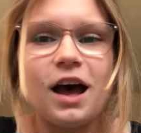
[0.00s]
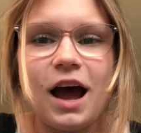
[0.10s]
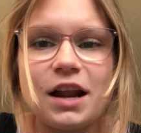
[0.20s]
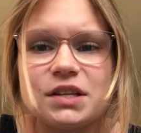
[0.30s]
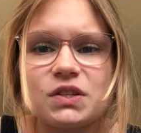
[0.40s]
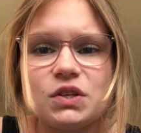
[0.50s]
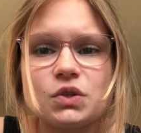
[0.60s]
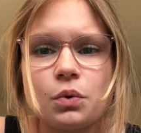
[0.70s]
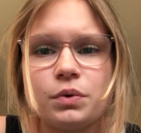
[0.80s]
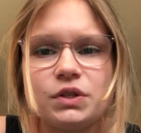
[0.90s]
honestly, it's
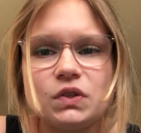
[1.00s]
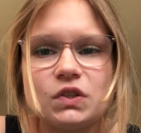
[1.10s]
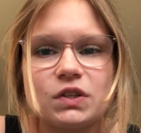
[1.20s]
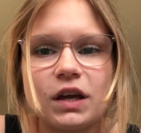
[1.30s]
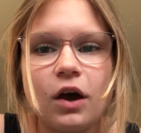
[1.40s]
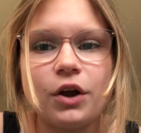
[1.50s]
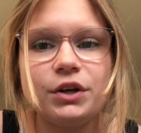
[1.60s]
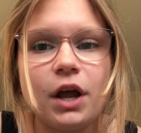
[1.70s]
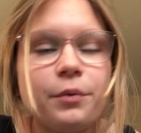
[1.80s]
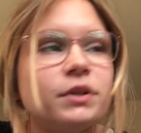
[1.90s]
always just, like,
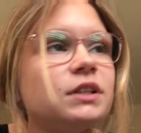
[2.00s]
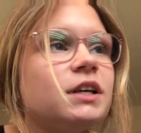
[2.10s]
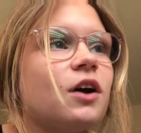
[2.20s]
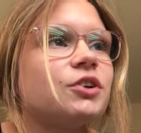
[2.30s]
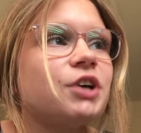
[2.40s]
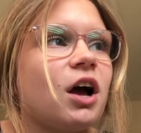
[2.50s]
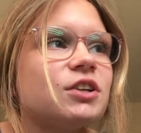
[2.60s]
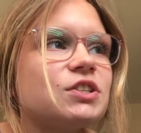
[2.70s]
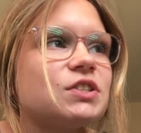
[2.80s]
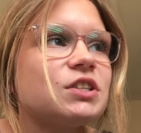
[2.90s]
unknowingly,
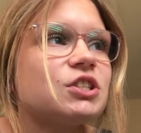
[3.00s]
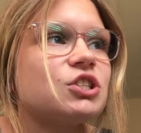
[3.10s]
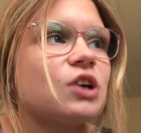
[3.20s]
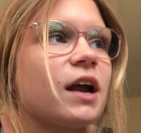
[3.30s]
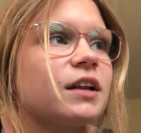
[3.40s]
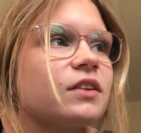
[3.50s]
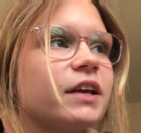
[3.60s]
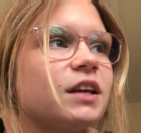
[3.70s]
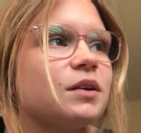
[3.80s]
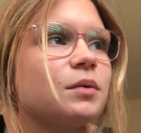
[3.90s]
unconsciously just trying to,
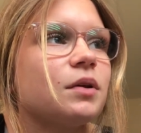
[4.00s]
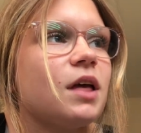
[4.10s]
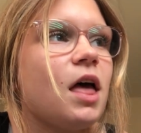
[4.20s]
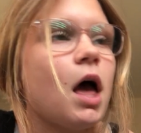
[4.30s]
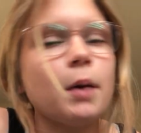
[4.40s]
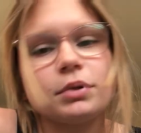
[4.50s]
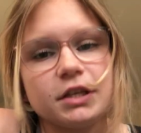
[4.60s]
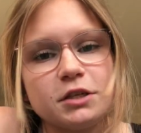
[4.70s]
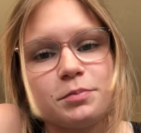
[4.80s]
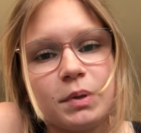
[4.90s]
like,
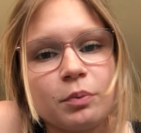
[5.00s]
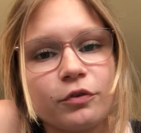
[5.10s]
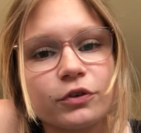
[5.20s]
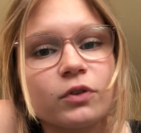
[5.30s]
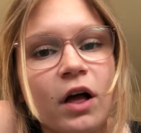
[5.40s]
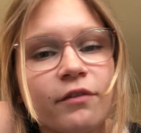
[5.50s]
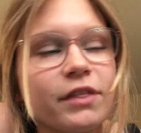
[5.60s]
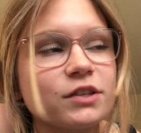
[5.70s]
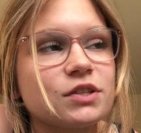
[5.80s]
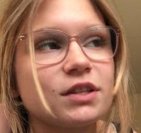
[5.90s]
please people for love.
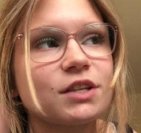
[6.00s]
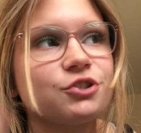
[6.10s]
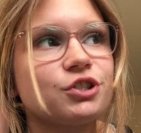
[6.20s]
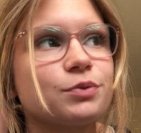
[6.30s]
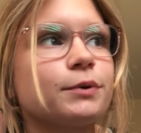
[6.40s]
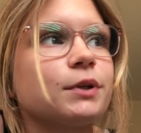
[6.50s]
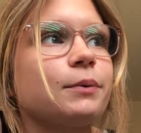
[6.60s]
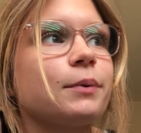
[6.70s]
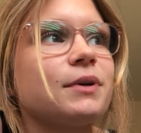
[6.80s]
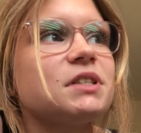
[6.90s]
That's just really
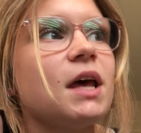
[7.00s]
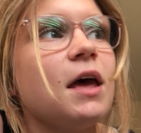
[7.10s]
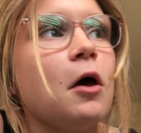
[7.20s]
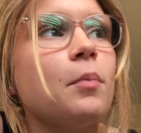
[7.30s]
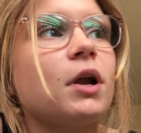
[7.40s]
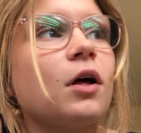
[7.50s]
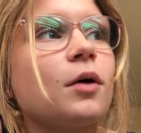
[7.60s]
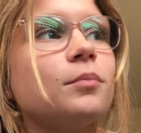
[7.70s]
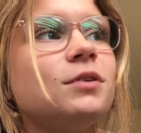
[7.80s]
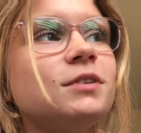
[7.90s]
what it was. But,
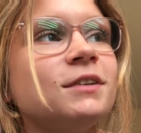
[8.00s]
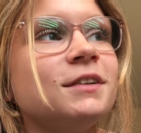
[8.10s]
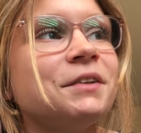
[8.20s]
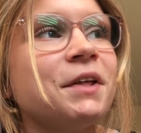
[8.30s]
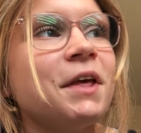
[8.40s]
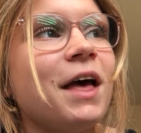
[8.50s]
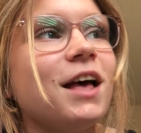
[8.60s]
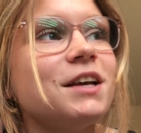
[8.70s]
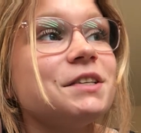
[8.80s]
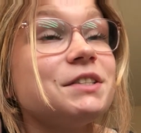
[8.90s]

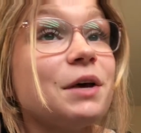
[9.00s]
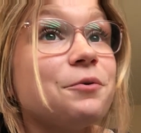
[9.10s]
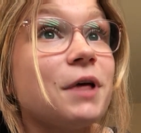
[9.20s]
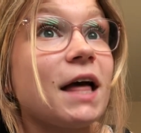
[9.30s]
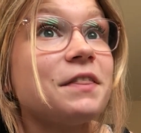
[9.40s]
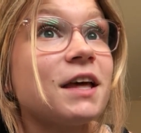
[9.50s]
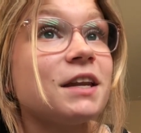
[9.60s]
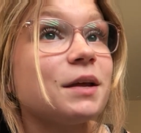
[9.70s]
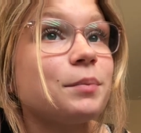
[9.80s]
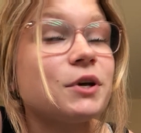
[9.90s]
so, and
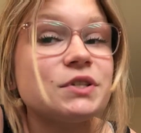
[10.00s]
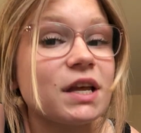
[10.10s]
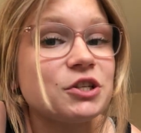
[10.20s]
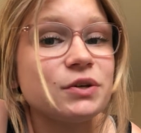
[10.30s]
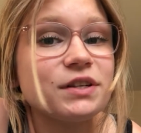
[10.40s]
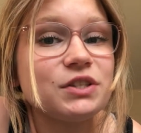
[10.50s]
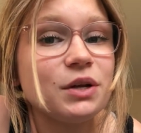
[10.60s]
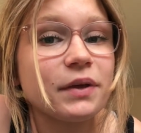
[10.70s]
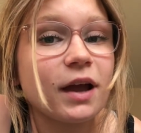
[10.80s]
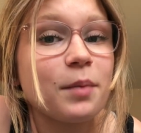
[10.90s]
then, because as you guys
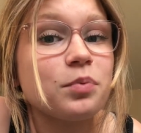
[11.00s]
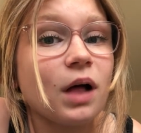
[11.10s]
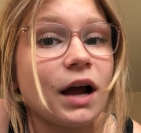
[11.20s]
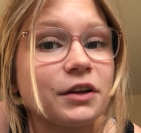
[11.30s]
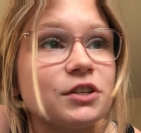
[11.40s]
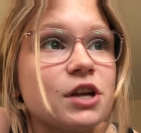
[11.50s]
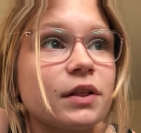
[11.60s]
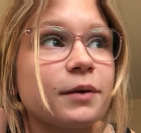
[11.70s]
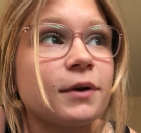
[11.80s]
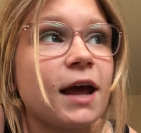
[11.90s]
know, like, I blocked
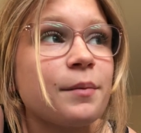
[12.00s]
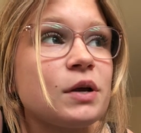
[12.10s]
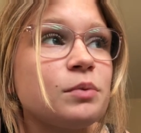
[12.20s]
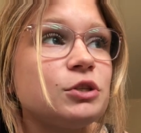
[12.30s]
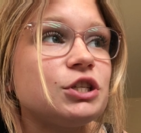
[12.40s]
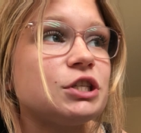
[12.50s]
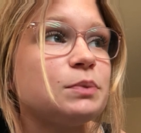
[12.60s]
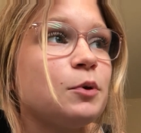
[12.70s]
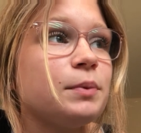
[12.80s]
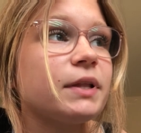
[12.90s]
like, when I had my come to Jesus
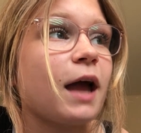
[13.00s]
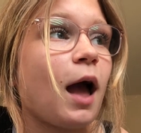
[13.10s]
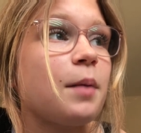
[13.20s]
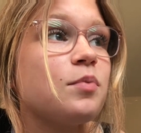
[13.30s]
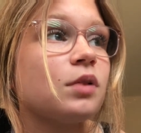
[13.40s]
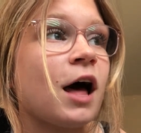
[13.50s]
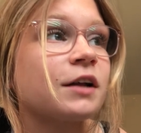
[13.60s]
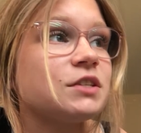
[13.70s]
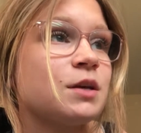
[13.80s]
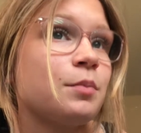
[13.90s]
moment, like, I
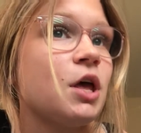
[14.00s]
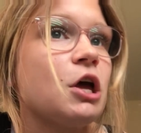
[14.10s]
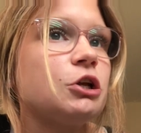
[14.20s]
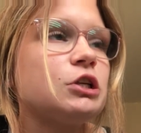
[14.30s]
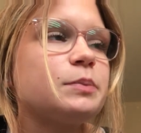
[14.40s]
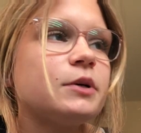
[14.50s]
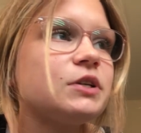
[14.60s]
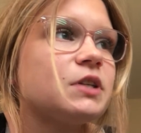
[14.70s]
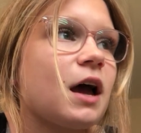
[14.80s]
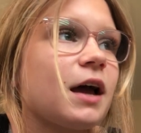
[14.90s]
blocked him. Just
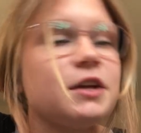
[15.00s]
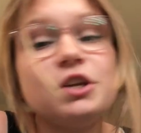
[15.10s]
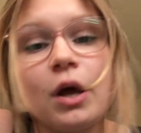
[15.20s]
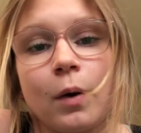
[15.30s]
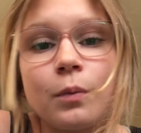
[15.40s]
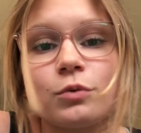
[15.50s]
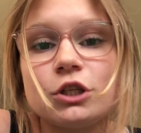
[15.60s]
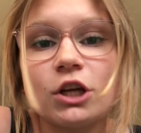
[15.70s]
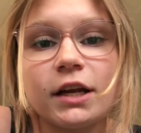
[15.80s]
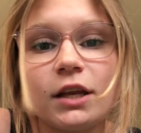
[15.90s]
because I was
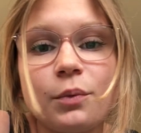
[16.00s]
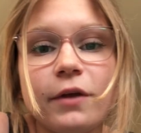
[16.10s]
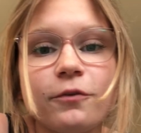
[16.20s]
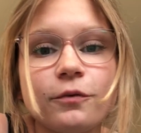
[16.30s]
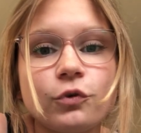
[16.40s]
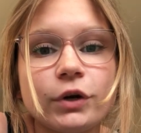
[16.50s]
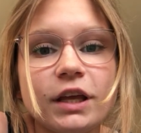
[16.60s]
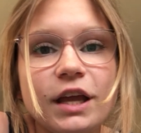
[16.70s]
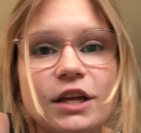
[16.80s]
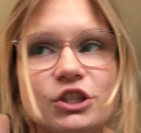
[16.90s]
trying to get away from
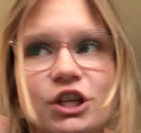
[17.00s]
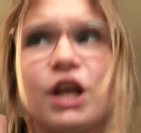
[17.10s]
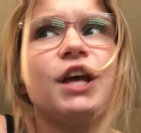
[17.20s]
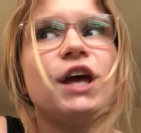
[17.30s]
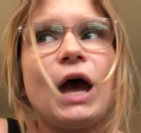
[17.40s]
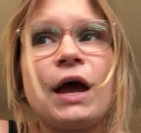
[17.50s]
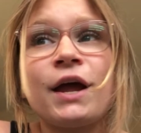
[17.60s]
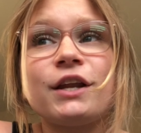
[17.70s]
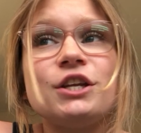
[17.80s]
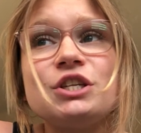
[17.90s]
fornication.
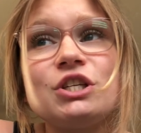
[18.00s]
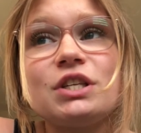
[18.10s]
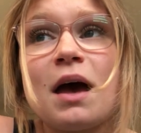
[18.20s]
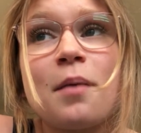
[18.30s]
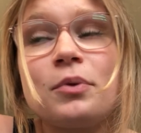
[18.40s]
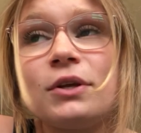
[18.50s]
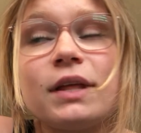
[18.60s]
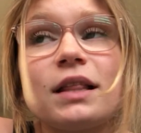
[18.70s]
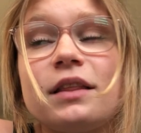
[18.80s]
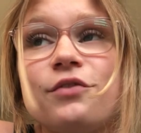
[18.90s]
And he's just happily,
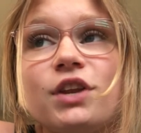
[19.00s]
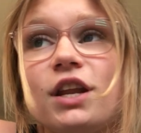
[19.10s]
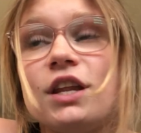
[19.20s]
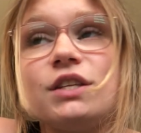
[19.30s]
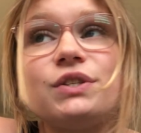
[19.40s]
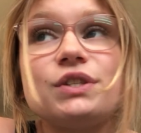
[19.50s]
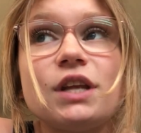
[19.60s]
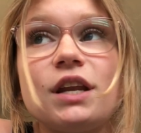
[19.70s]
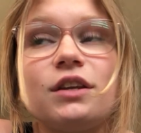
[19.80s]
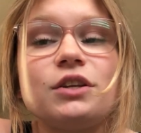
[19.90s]
like, living in his
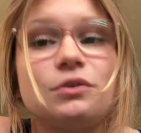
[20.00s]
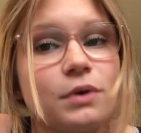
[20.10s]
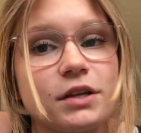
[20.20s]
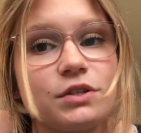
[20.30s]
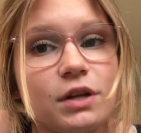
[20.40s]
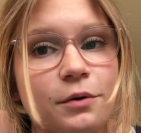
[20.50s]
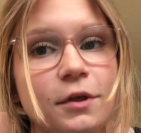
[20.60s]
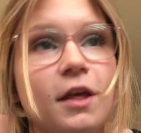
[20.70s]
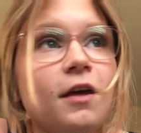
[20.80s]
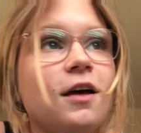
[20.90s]
sin. You guys
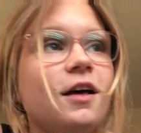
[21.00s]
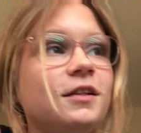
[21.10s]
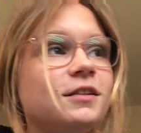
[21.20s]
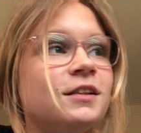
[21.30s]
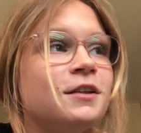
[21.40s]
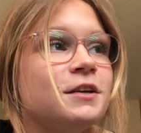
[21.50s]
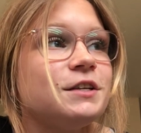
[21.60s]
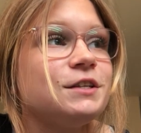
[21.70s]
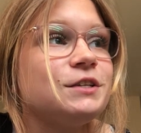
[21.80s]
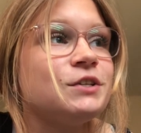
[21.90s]
know.
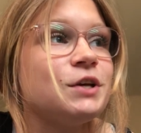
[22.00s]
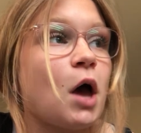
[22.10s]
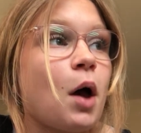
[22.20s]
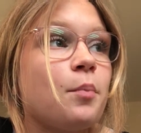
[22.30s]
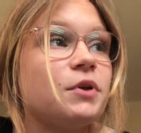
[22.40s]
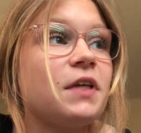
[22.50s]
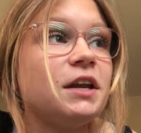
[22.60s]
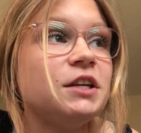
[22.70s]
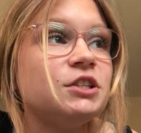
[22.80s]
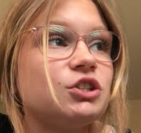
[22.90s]
But
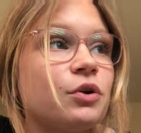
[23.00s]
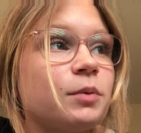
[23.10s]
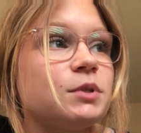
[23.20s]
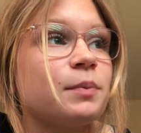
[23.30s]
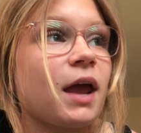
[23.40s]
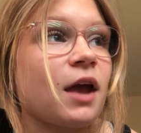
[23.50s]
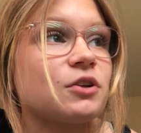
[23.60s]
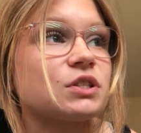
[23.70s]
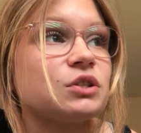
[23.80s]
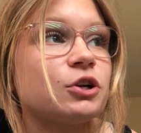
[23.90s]
then he showed up to my
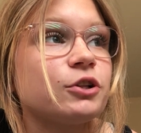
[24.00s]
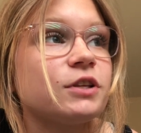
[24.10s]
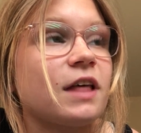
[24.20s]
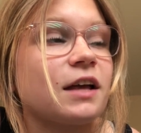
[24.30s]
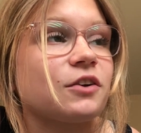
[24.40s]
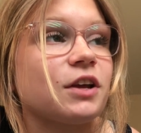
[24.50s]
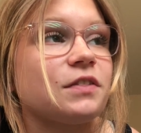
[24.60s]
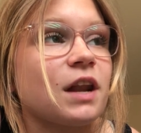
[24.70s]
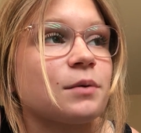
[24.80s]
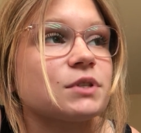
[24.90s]
house literally that night
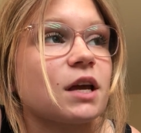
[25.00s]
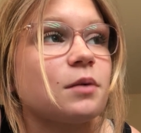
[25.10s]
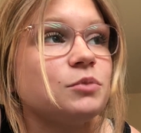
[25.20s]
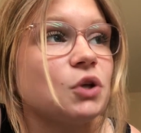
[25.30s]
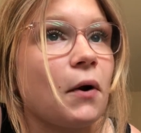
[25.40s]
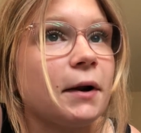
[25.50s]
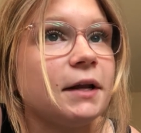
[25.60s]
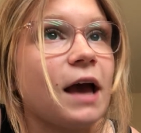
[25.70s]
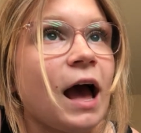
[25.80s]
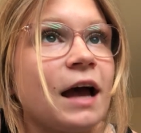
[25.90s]
that I was like, I'm sorry to
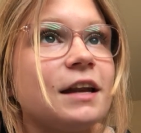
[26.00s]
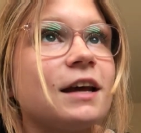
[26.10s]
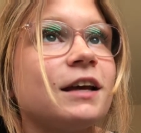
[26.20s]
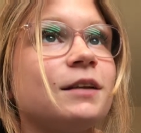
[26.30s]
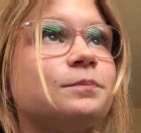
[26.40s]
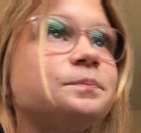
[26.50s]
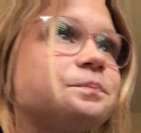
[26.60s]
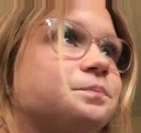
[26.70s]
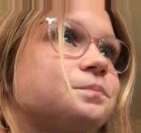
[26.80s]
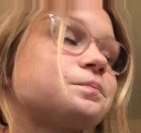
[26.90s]
God. And,
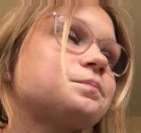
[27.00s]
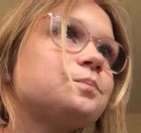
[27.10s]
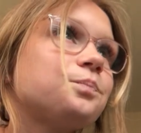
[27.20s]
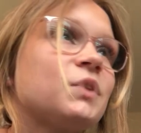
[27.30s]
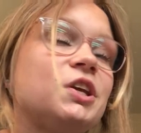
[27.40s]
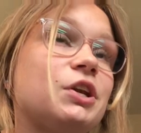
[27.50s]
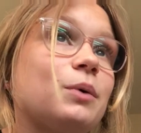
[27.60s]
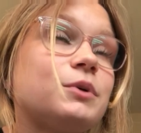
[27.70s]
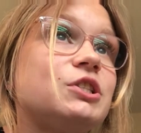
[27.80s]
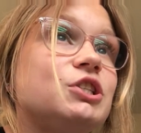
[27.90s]

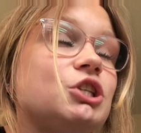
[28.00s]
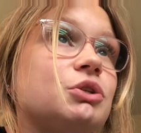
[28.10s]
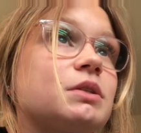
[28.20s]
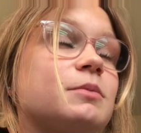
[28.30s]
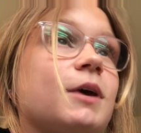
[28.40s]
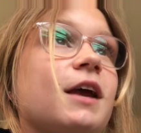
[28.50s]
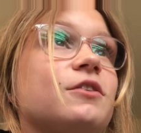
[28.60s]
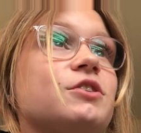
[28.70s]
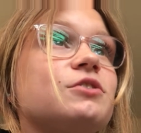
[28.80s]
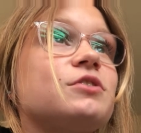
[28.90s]
once he shows up to my
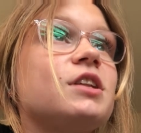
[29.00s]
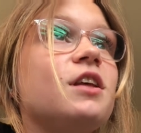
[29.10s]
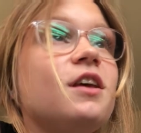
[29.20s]
house, there's...